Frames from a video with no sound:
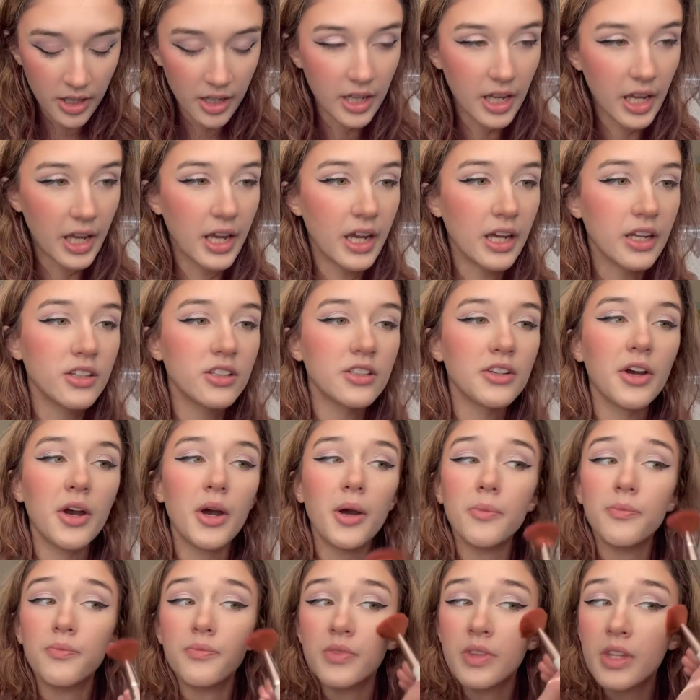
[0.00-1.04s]
And
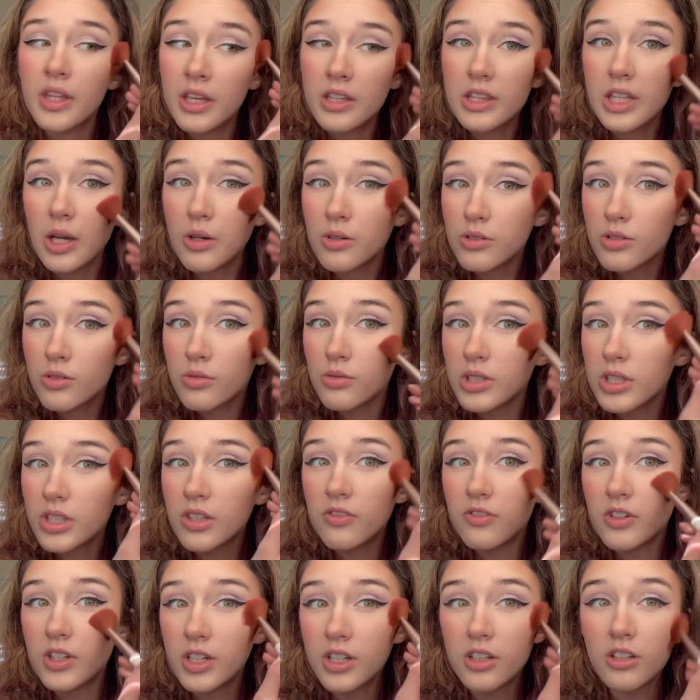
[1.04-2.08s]
that was a really
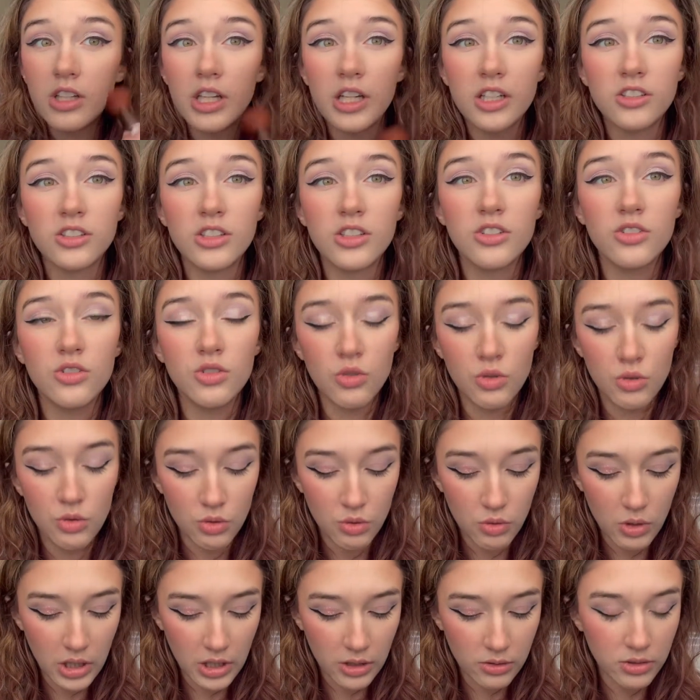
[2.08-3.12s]
fun collection
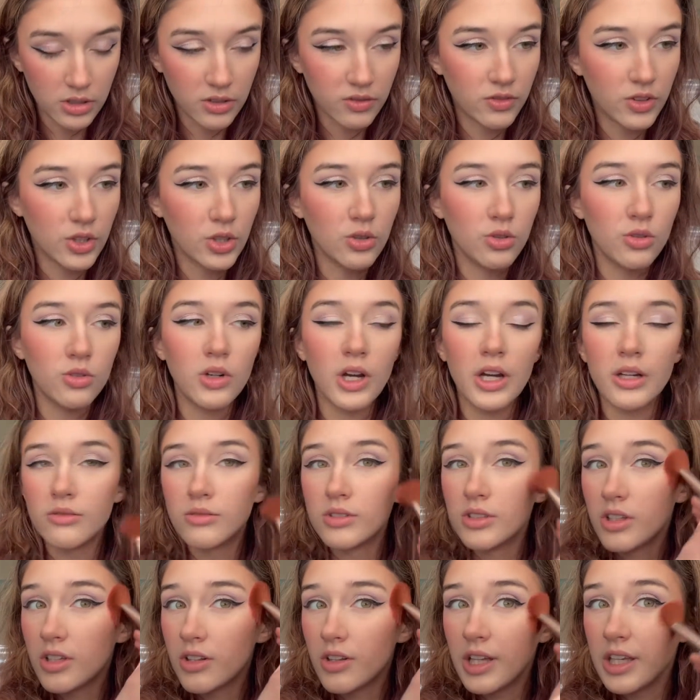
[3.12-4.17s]
to review. I
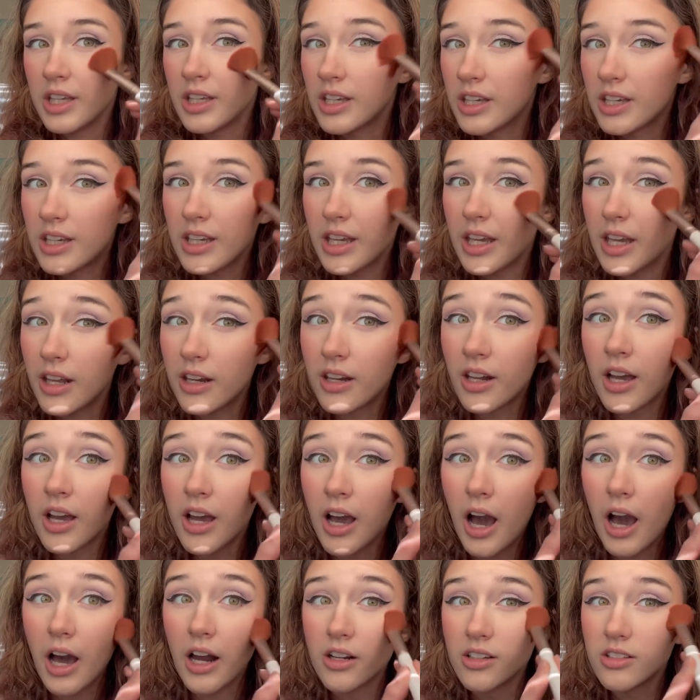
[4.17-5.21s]
really like it. And
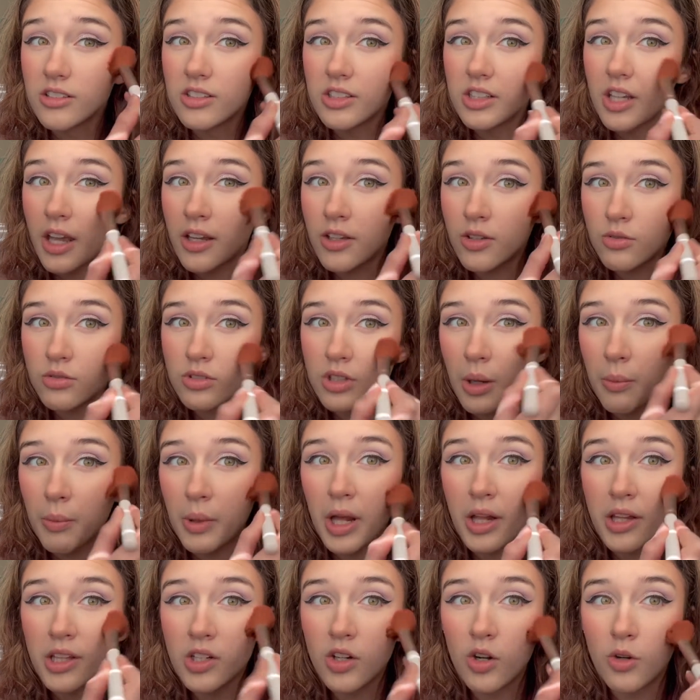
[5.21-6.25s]
honestly, I use that
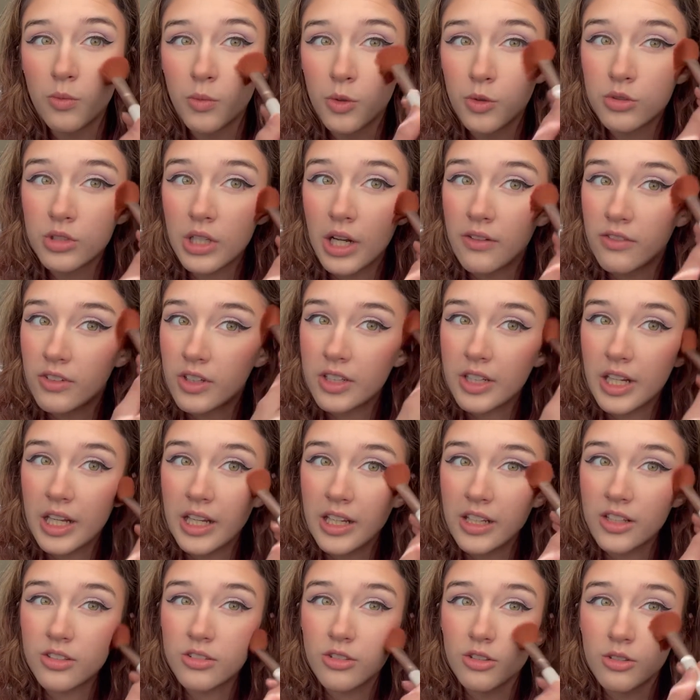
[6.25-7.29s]
palette almost every day.
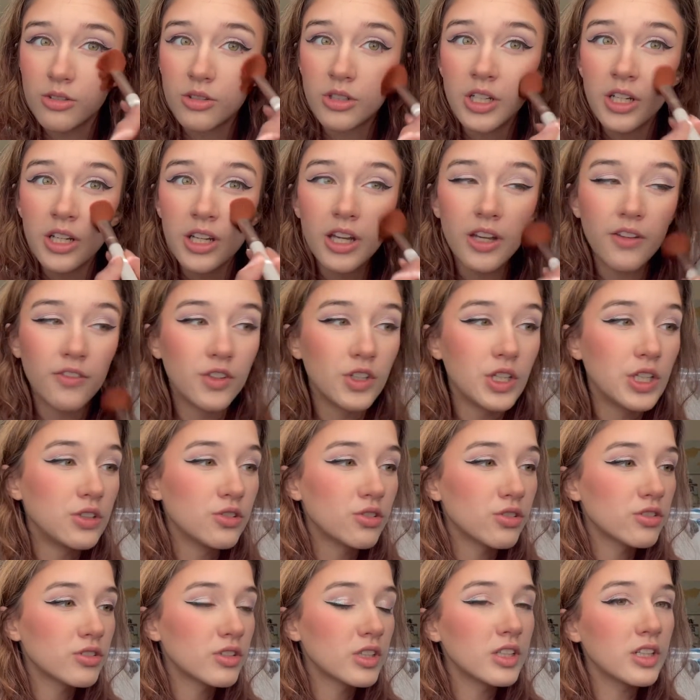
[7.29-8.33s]
So if you're
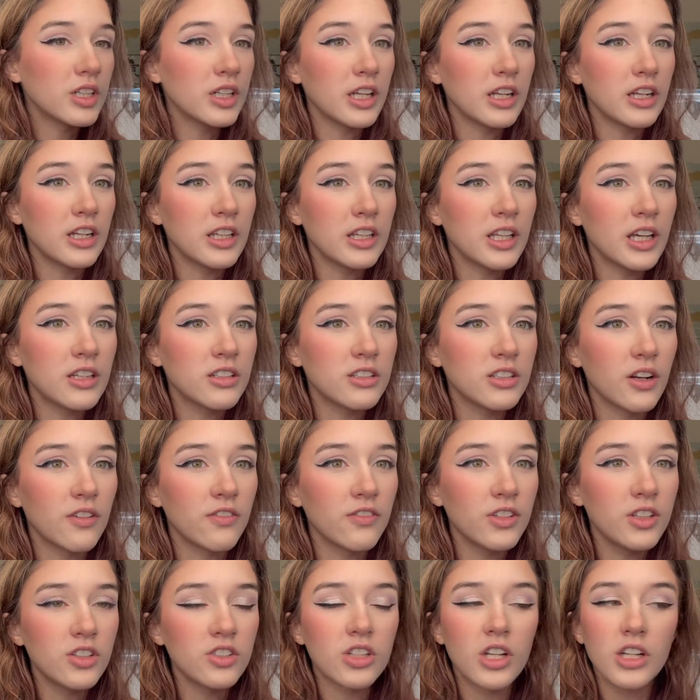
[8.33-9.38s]
interested in getting that,
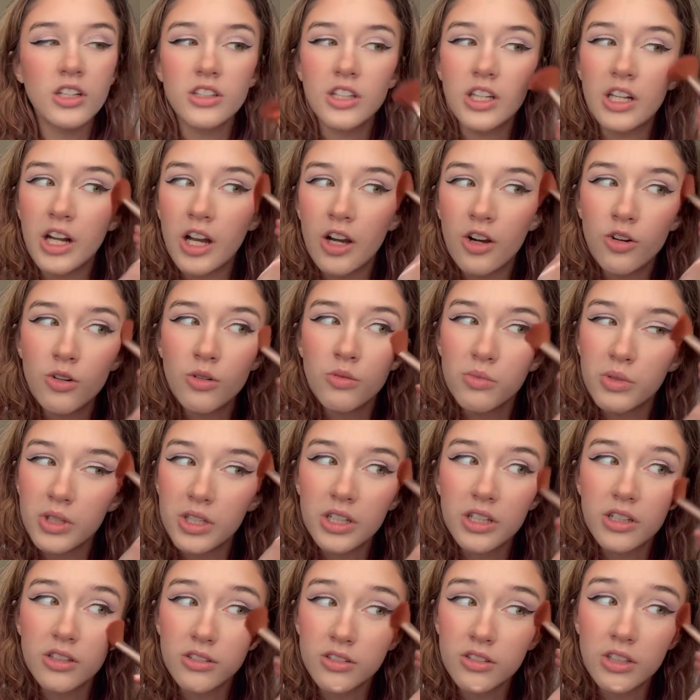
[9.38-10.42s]
definitely check that out
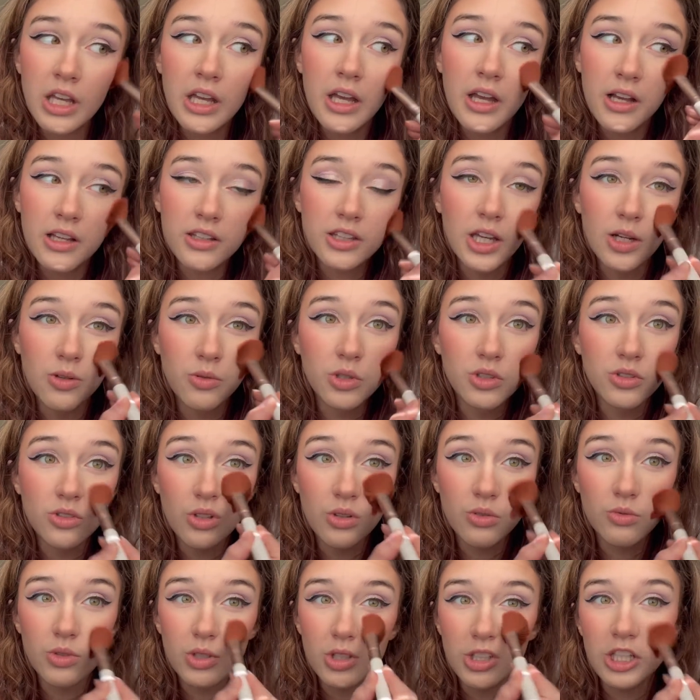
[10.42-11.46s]
because that was a
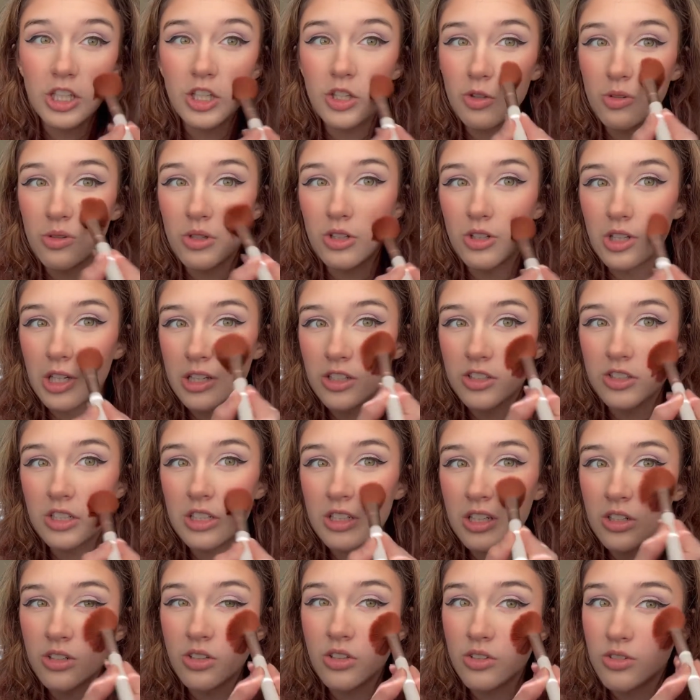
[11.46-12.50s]
really cute collection
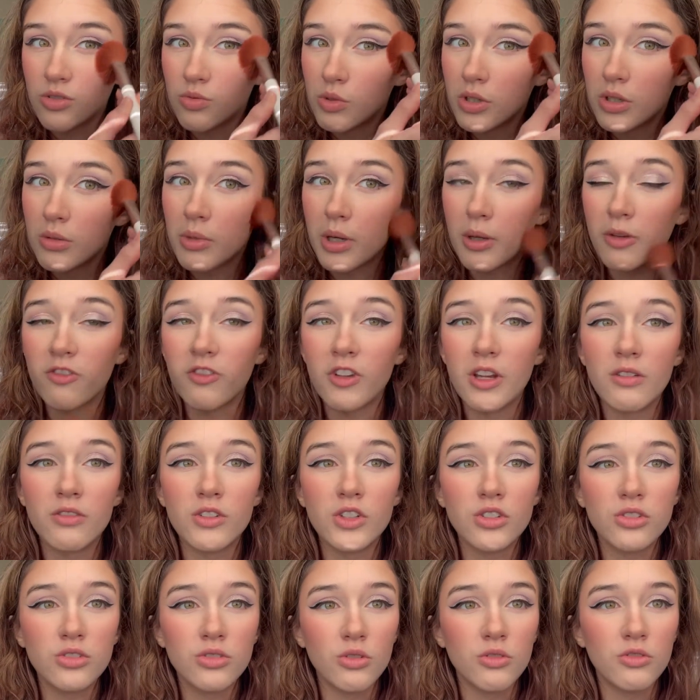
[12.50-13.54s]
and it's one of my
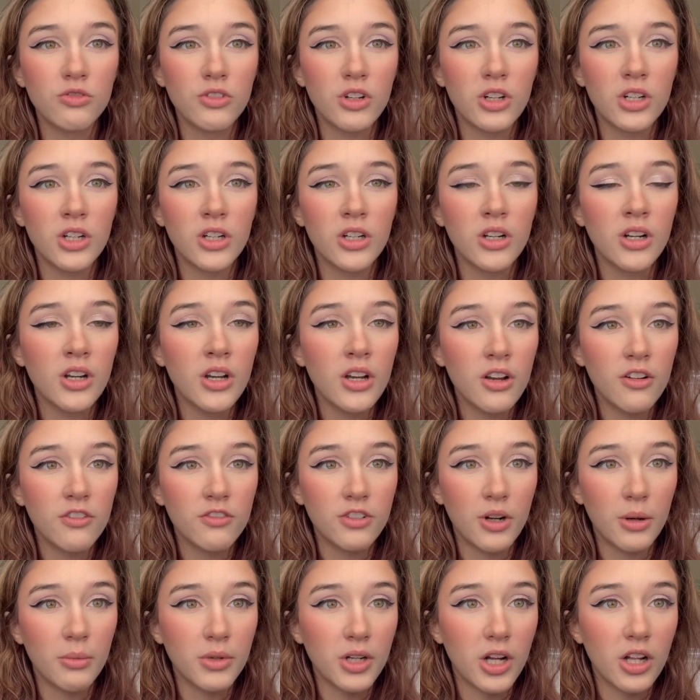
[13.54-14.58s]
favorites so far
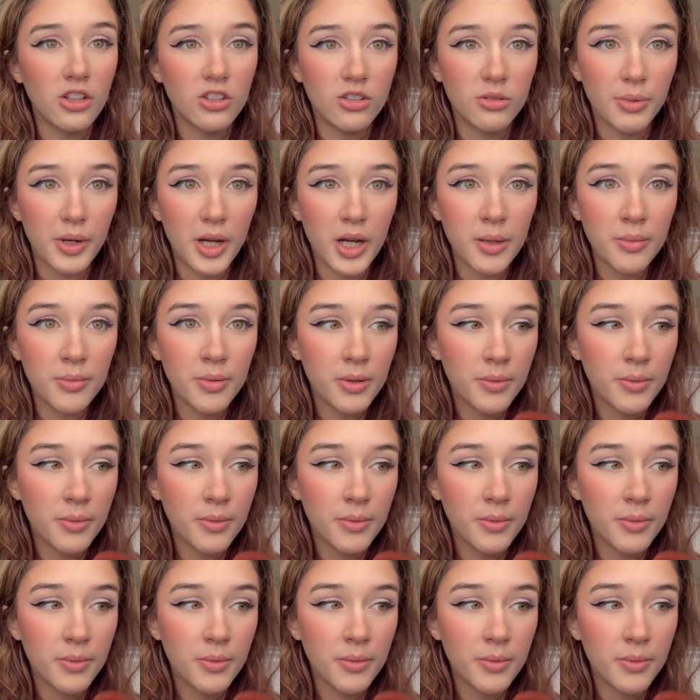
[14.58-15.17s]
from ColourPop.